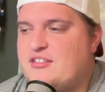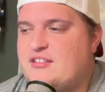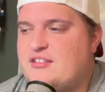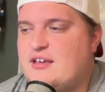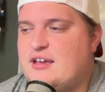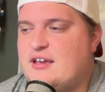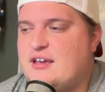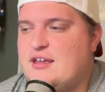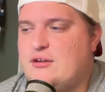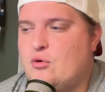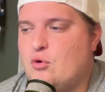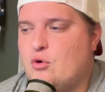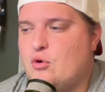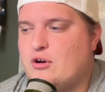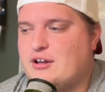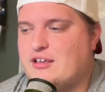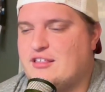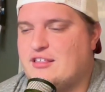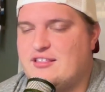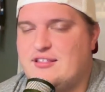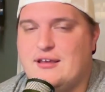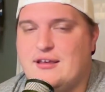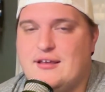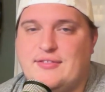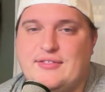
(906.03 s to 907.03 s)
State, and Oregon
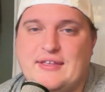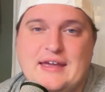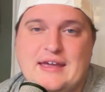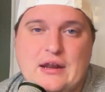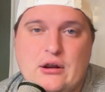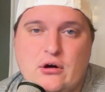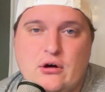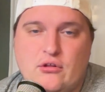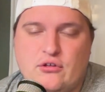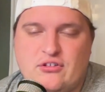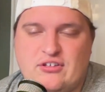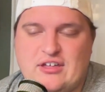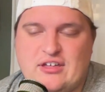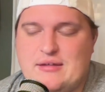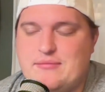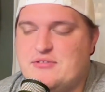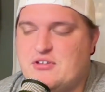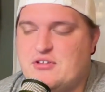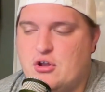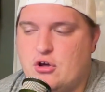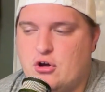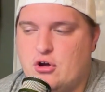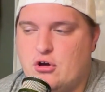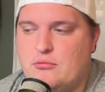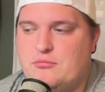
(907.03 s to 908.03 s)
State. They get all those games
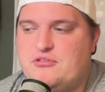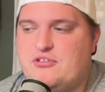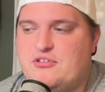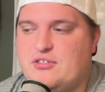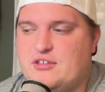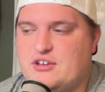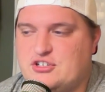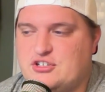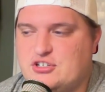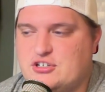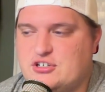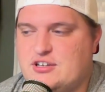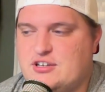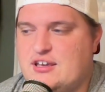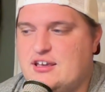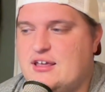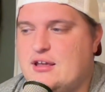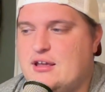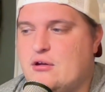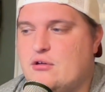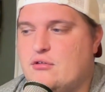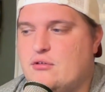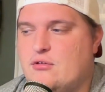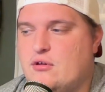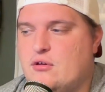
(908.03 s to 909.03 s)
at home, so they should take
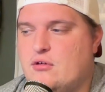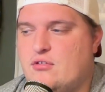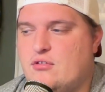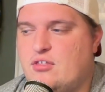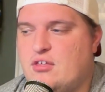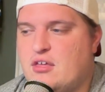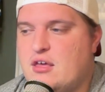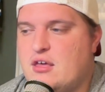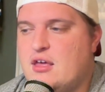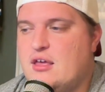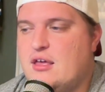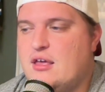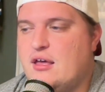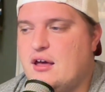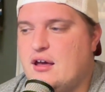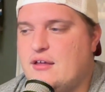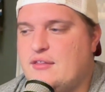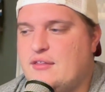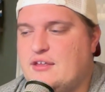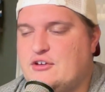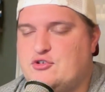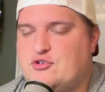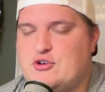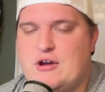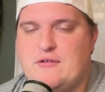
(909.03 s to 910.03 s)
care of those.
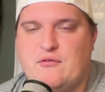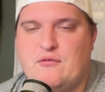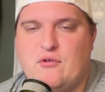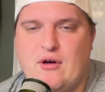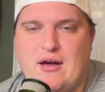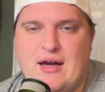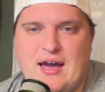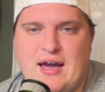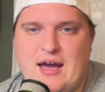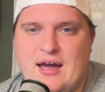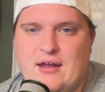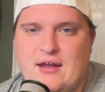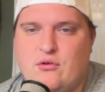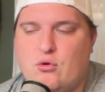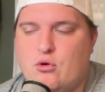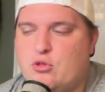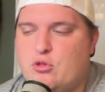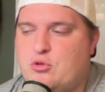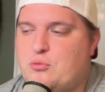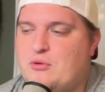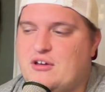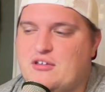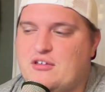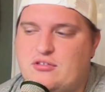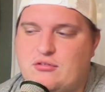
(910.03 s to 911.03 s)
They travel at
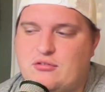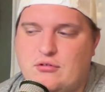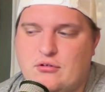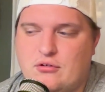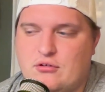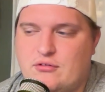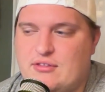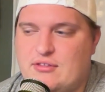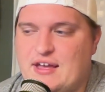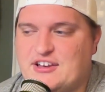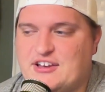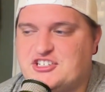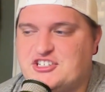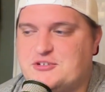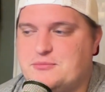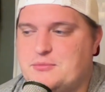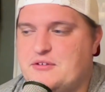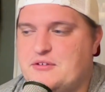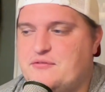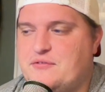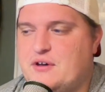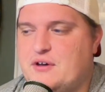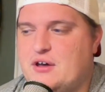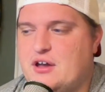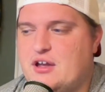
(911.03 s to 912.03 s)
Northwestern. That should be
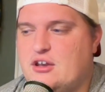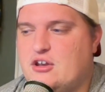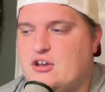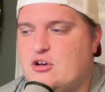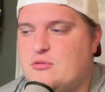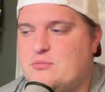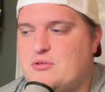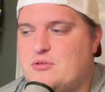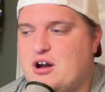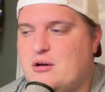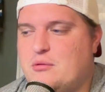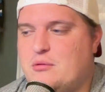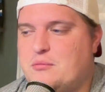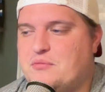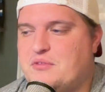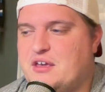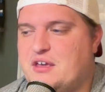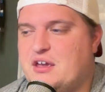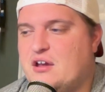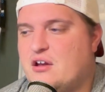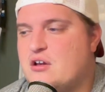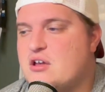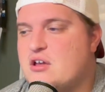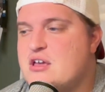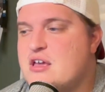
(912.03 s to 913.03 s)
fine. No problem
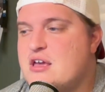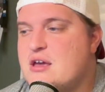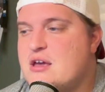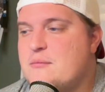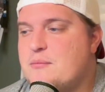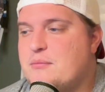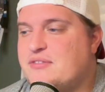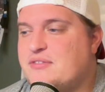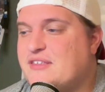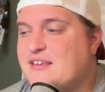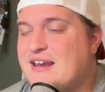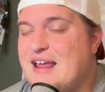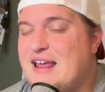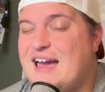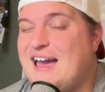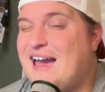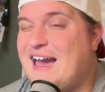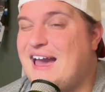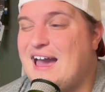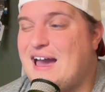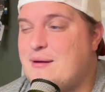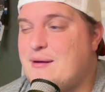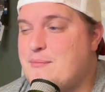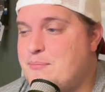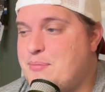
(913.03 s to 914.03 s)
there. But then
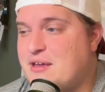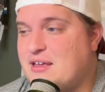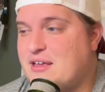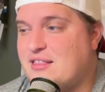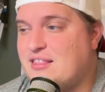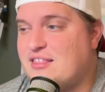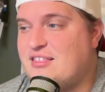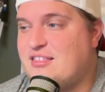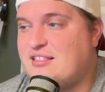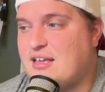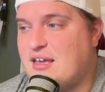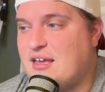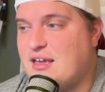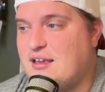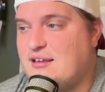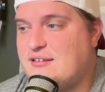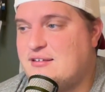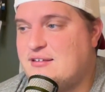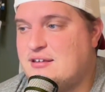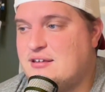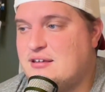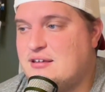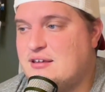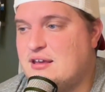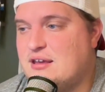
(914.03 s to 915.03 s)
at Penn
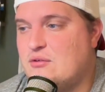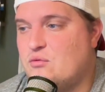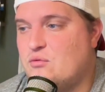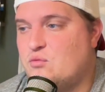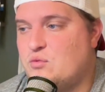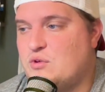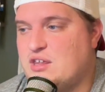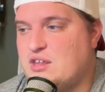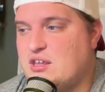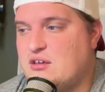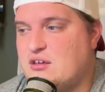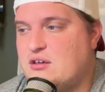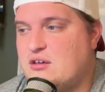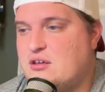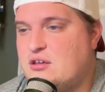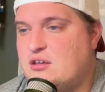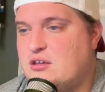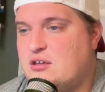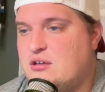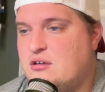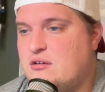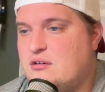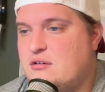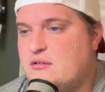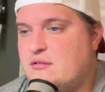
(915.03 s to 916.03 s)
State in week
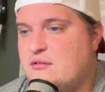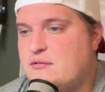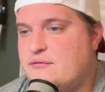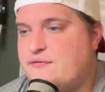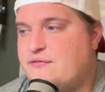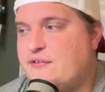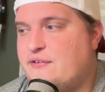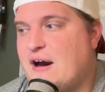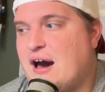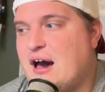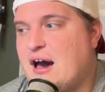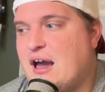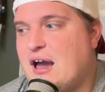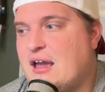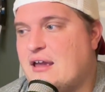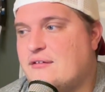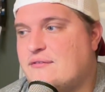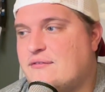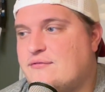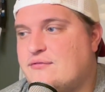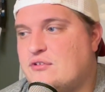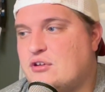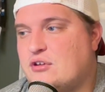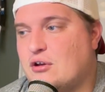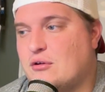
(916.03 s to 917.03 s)

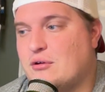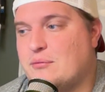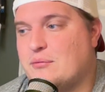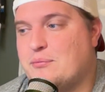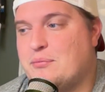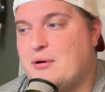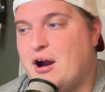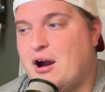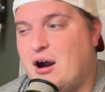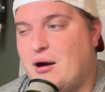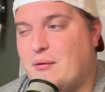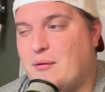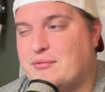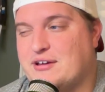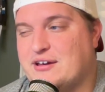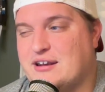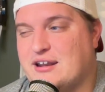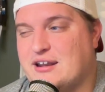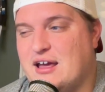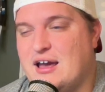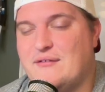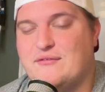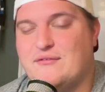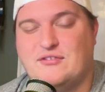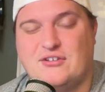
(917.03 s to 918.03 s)
5, you're probably going
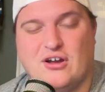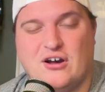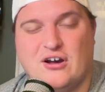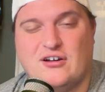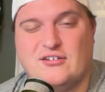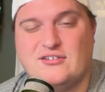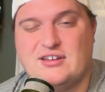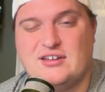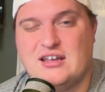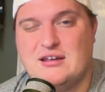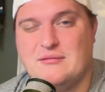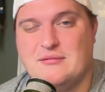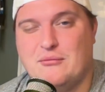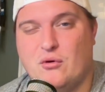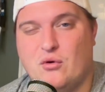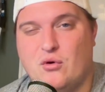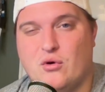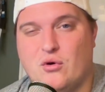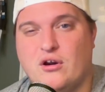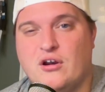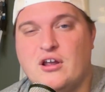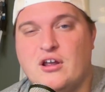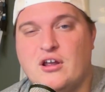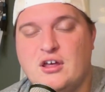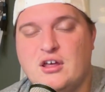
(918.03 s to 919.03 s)
to have Dante
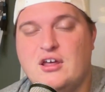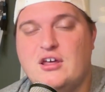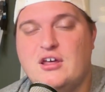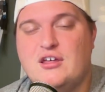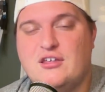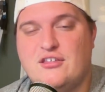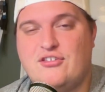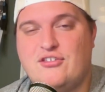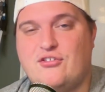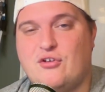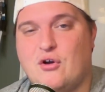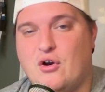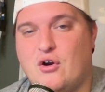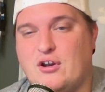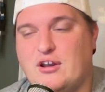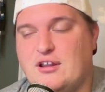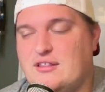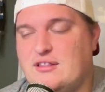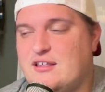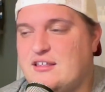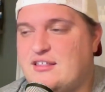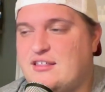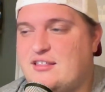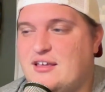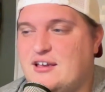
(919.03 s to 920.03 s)
Moore starting
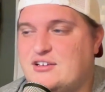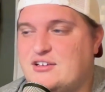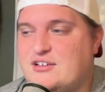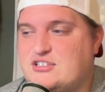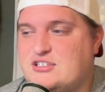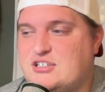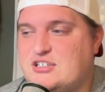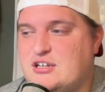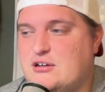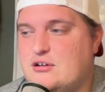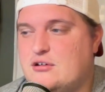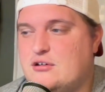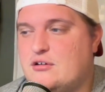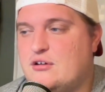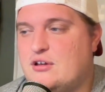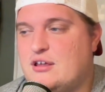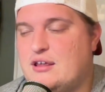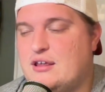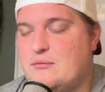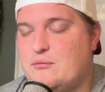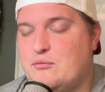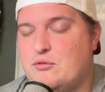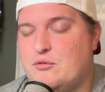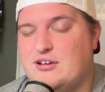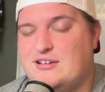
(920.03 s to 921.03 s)
this next year.
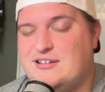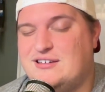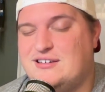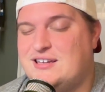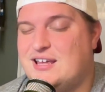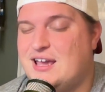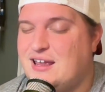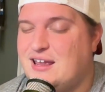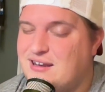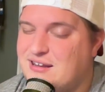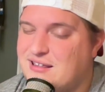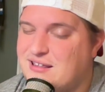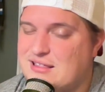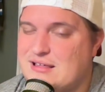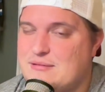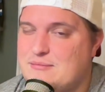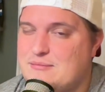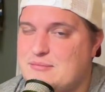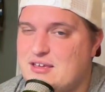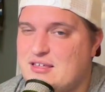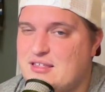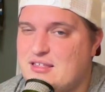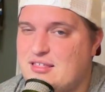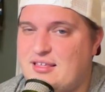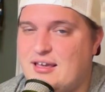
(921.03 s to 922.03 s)
It would technically
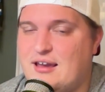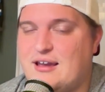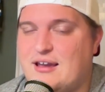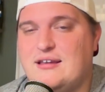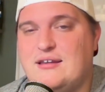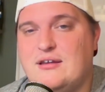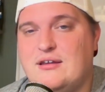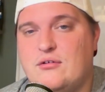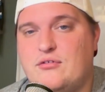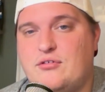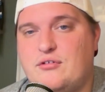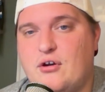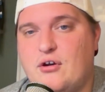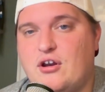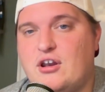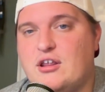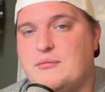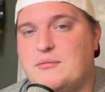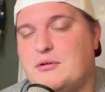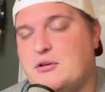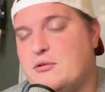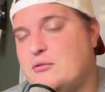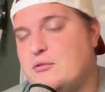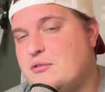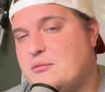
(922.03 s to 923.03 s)
be his second year starting,
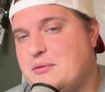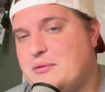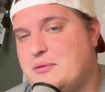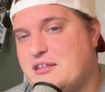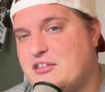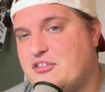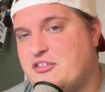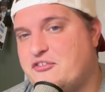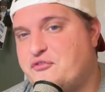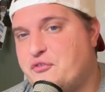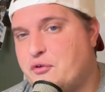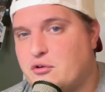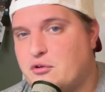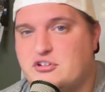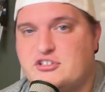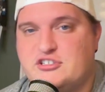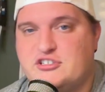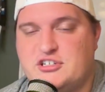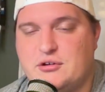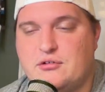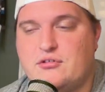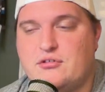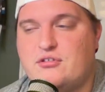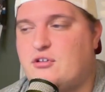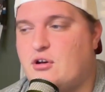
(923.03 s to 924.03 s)
but it would be his first
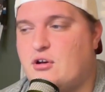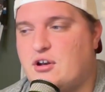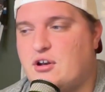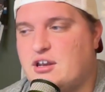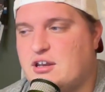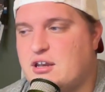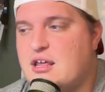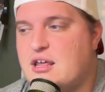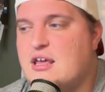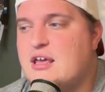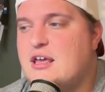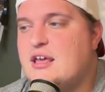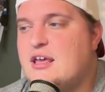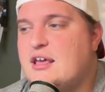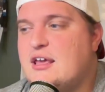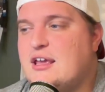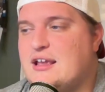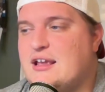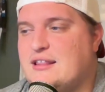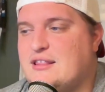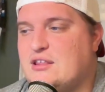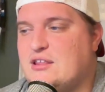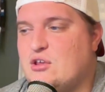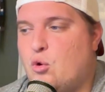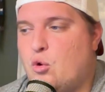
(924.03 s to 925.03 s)
year starting
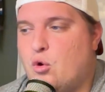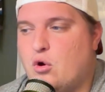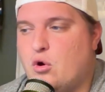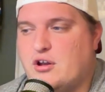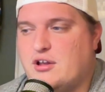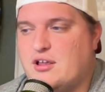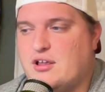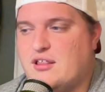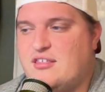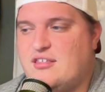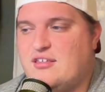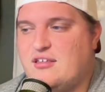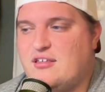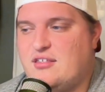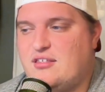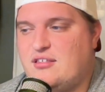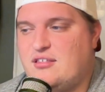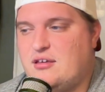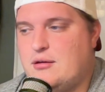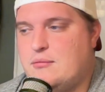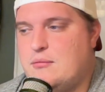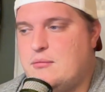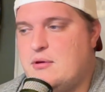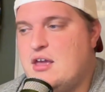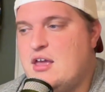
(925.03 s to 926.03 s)
in the Oregon
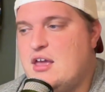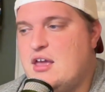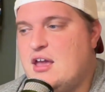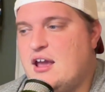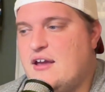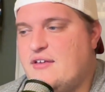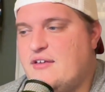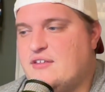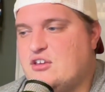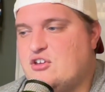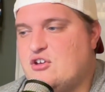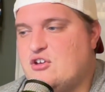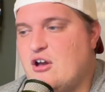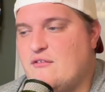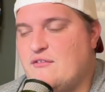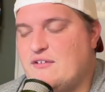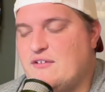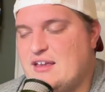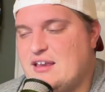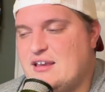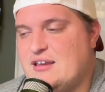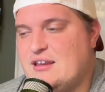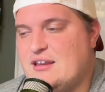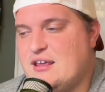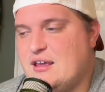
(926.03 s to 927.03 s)
system. And then you have
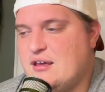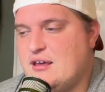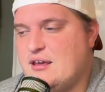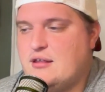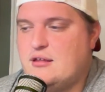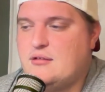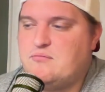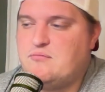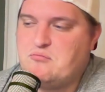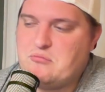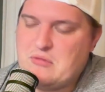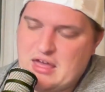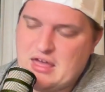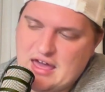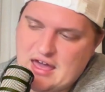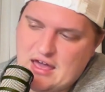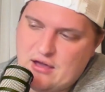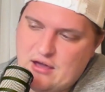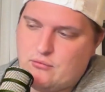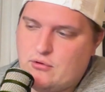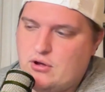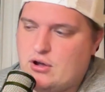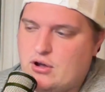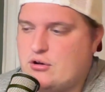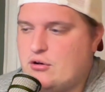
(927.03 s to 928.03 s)
Indiana
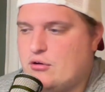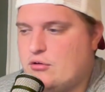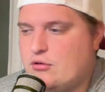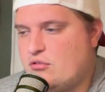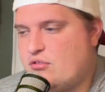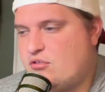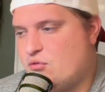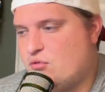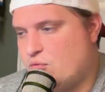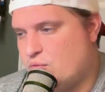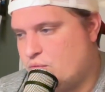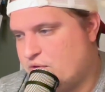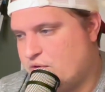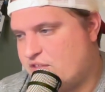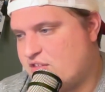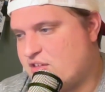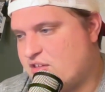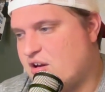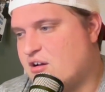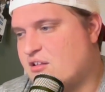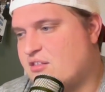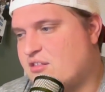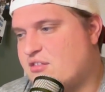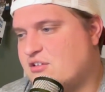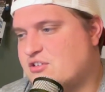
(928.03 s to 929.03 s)
at Rutgers.
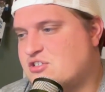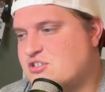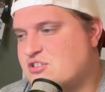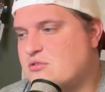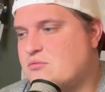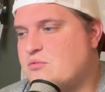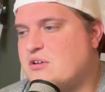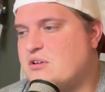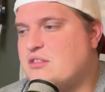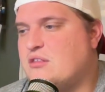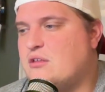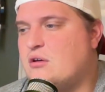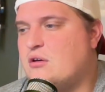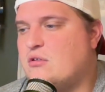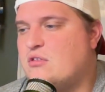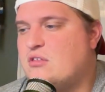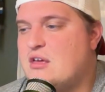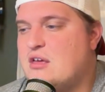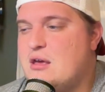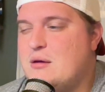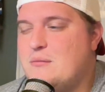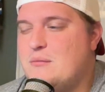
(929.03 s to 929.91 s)
Wisconsin should win those.